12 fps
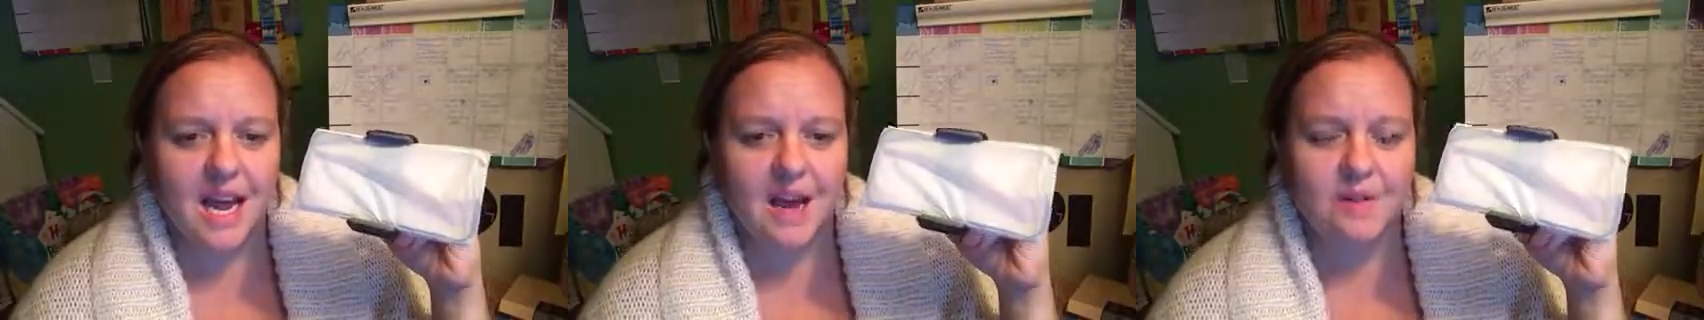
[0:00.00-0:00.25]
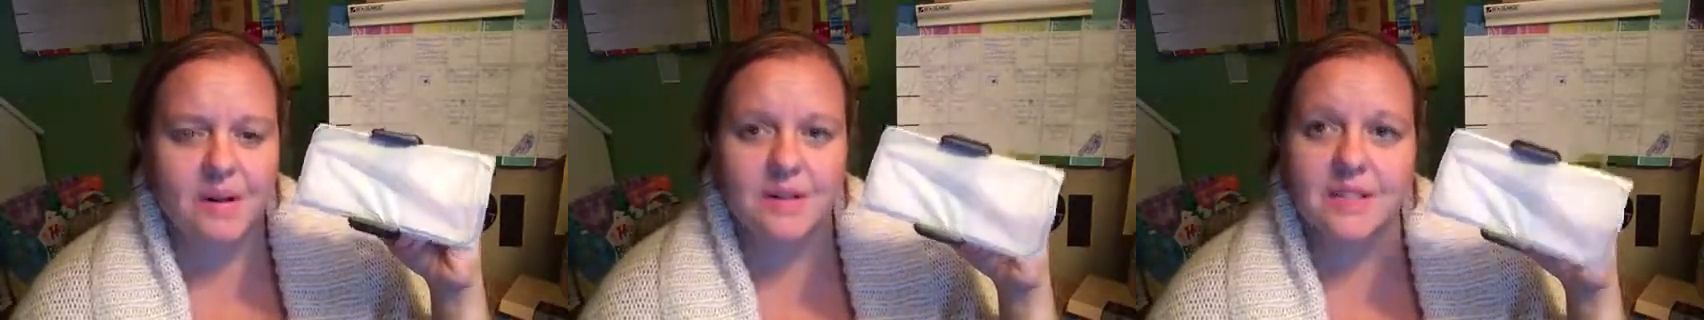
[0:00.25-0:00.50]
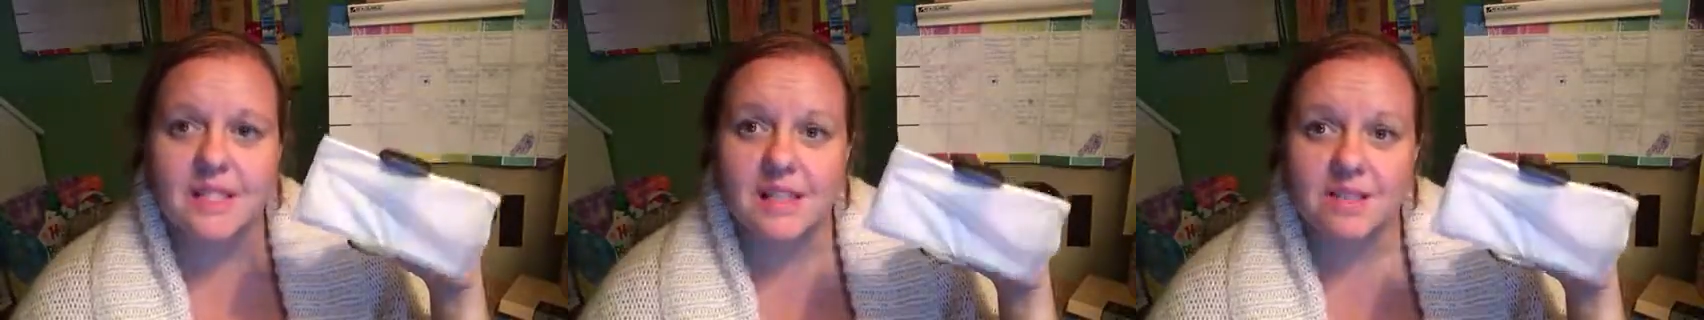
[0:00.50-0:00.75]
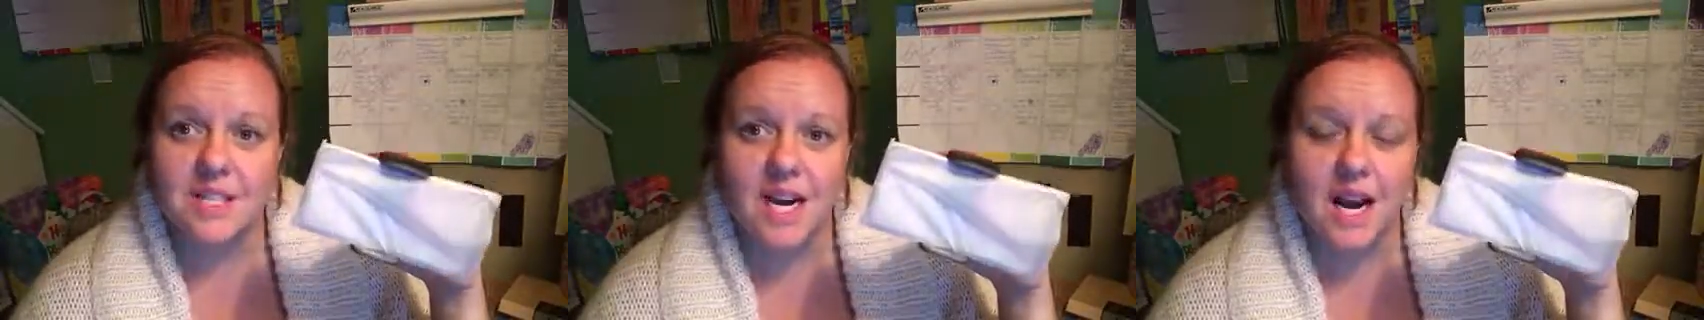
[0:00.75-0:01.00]
and we
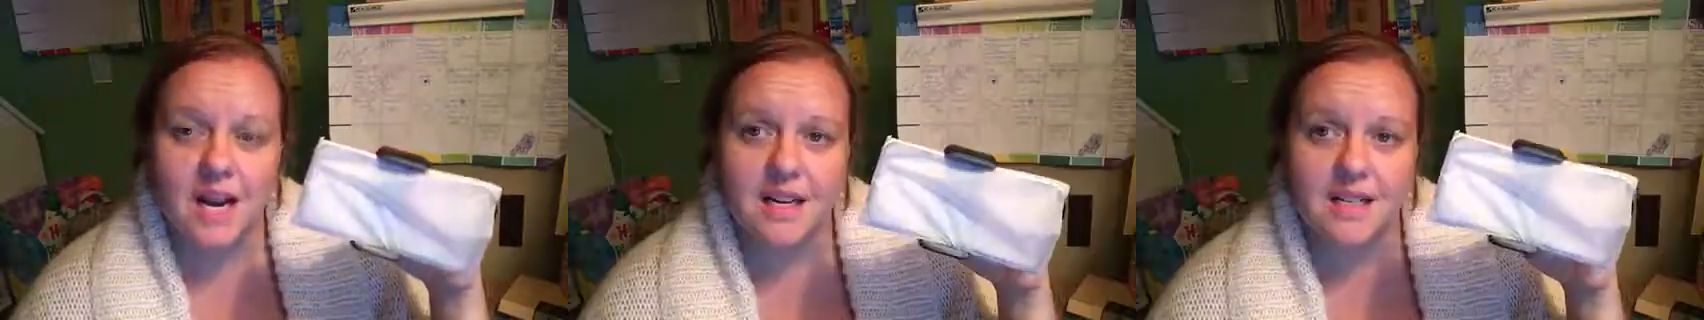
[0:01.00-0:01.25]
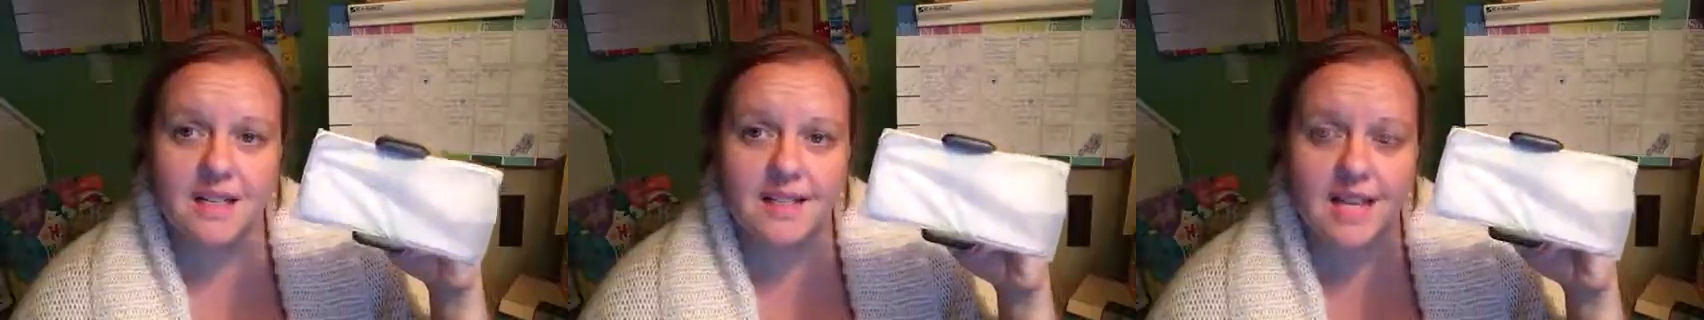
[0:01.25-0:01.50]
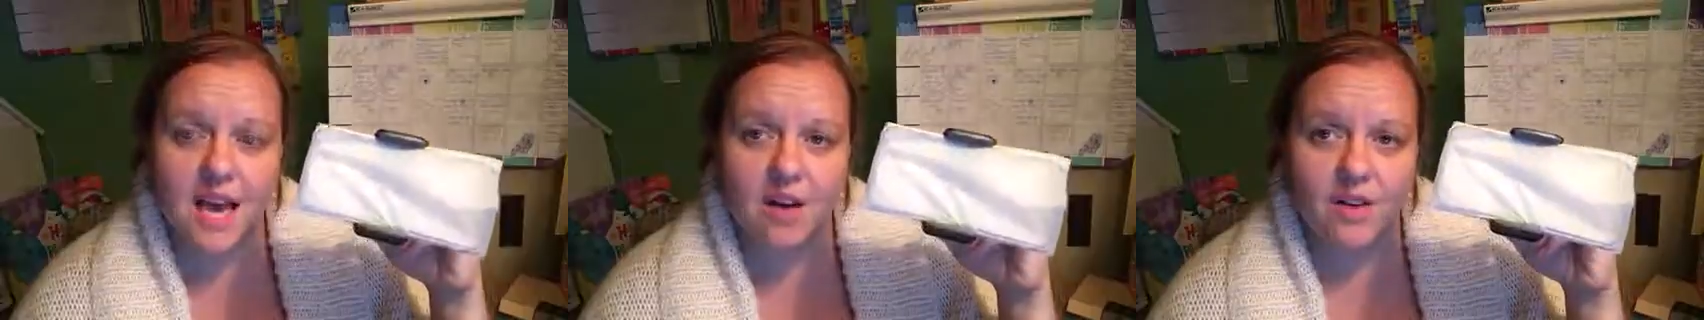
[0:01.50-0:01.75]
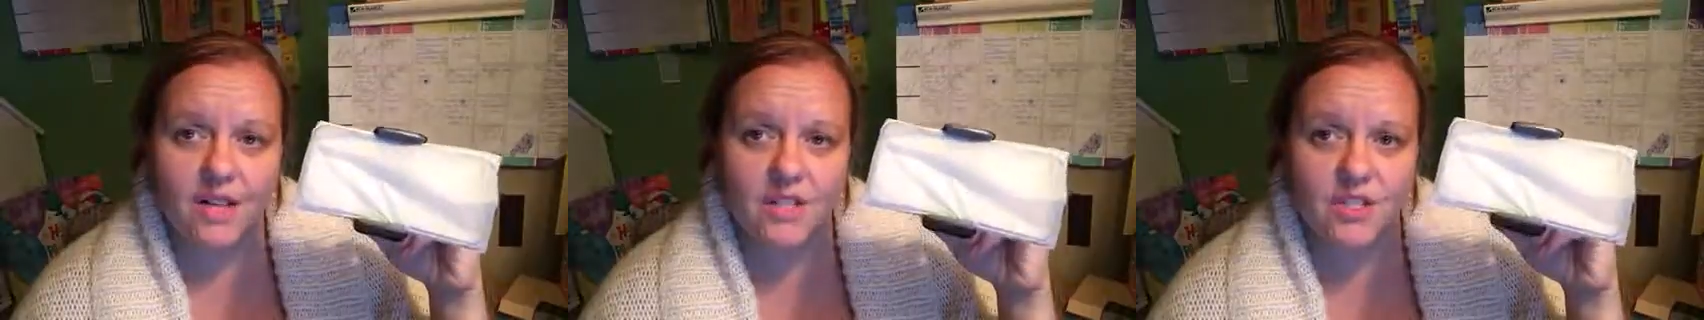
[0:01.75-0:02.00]
received it at a
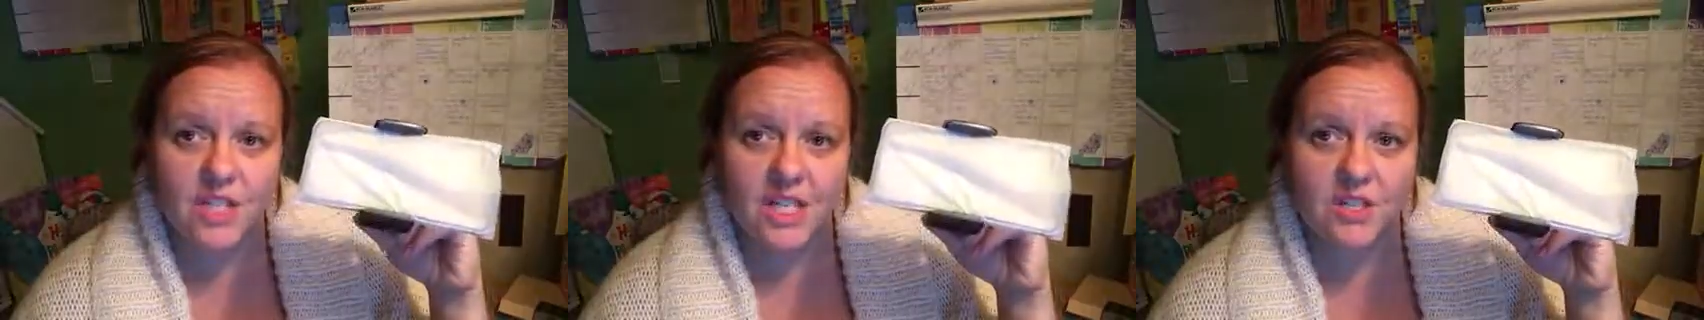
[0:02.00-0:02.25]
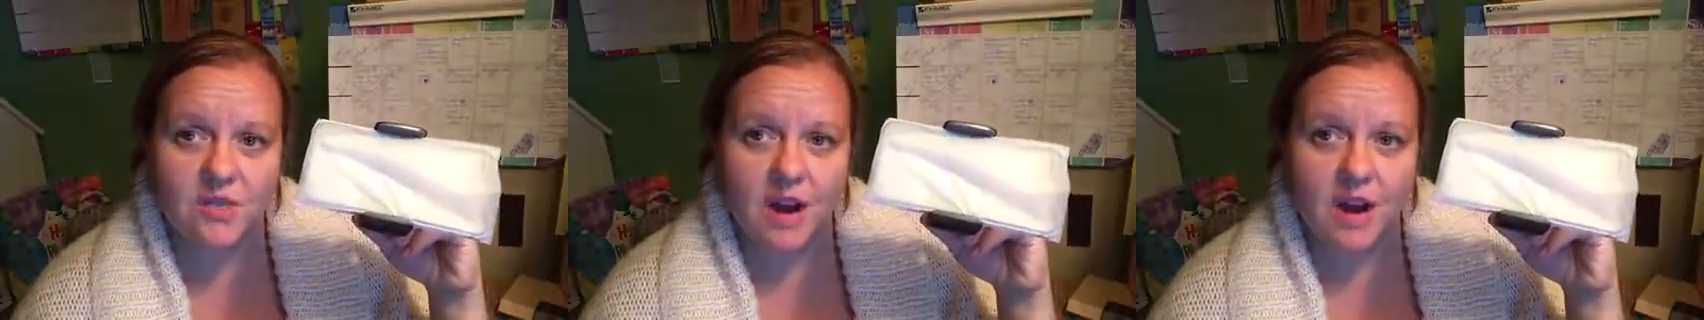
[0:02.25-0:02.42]
discount in exchange